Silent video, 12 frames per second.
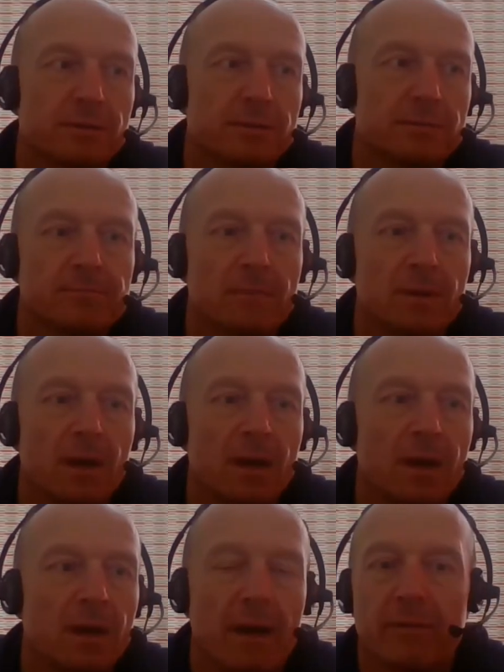Hi
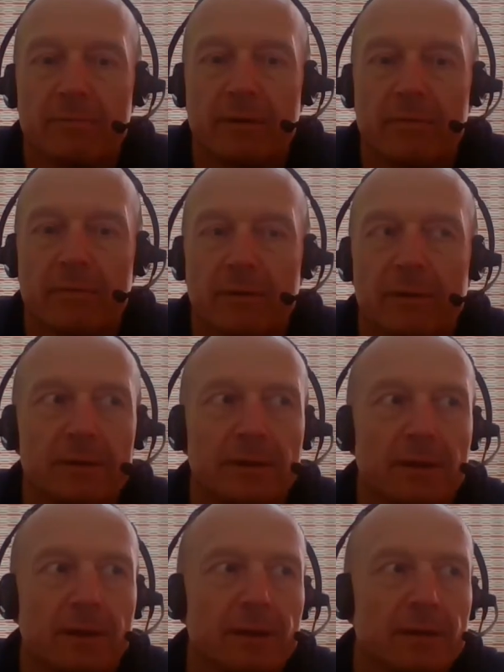Chris.
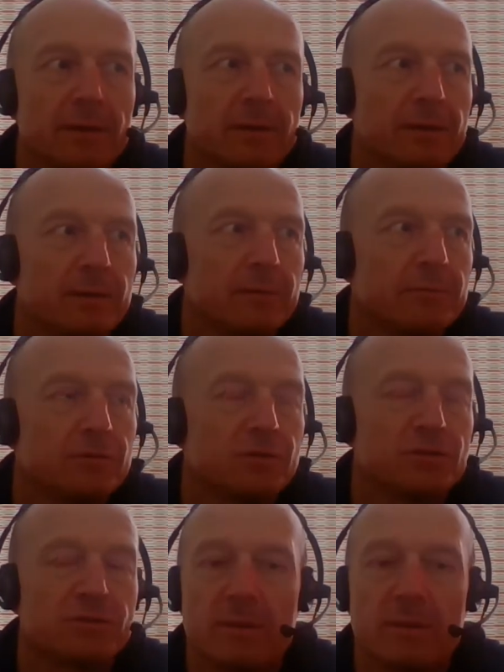Yeah, I'm very well, thank you.